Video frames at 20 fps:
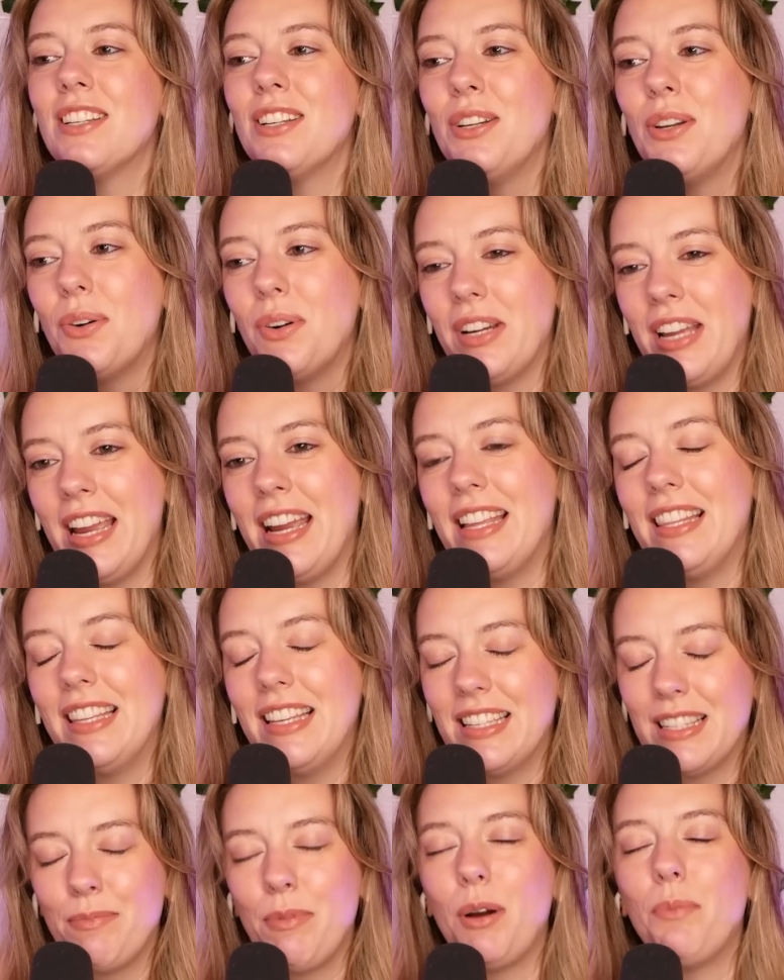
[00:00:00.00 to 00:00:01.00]
annoying in
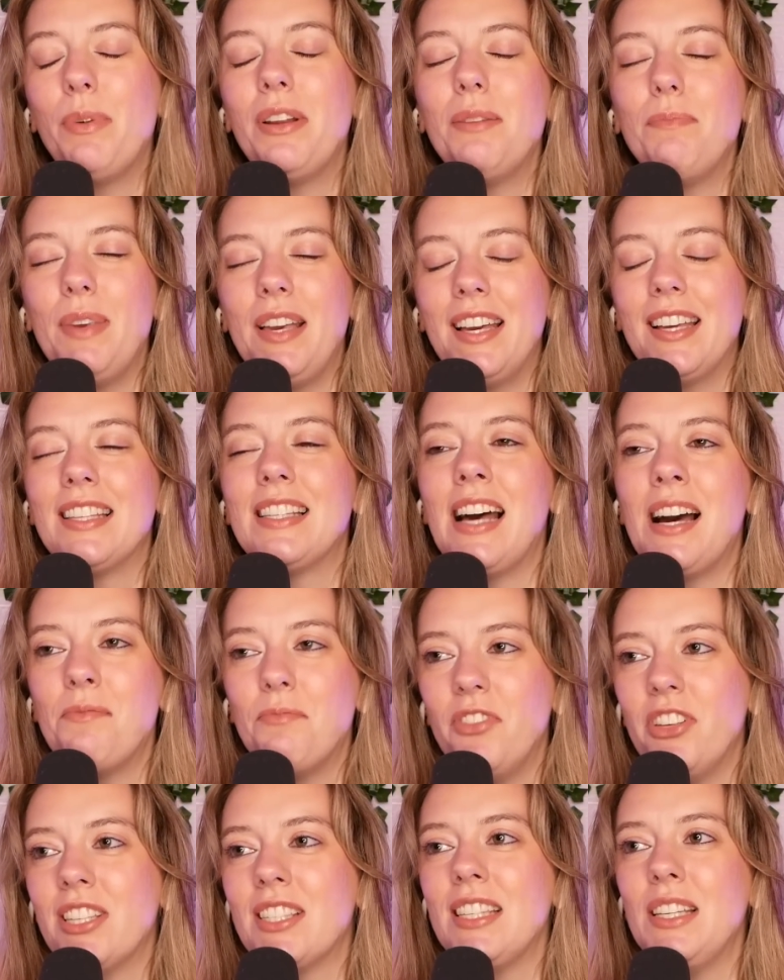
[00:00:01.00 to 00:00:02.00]
this moment because
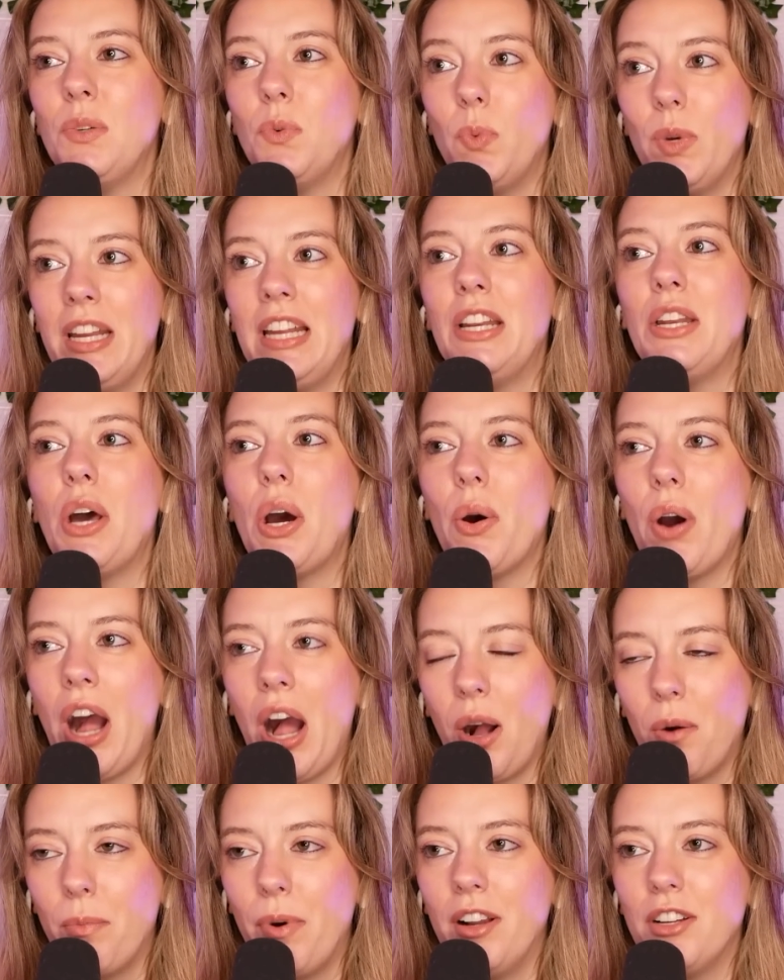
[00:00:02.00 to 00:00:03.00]
obviously we know
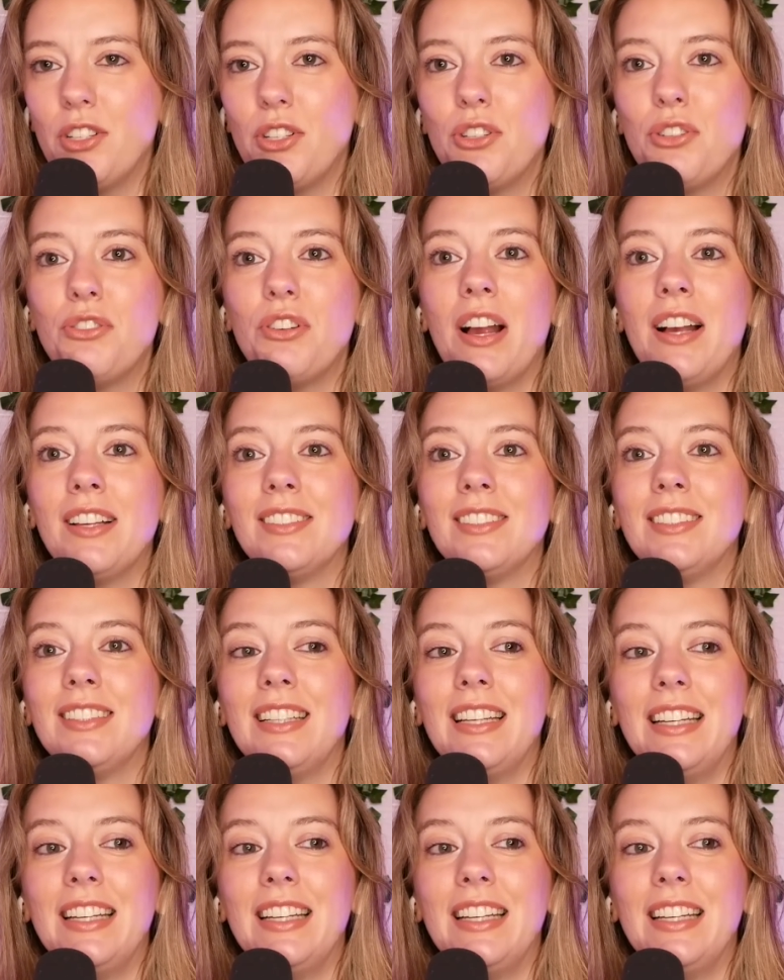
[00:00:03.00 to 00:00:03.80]
how much stress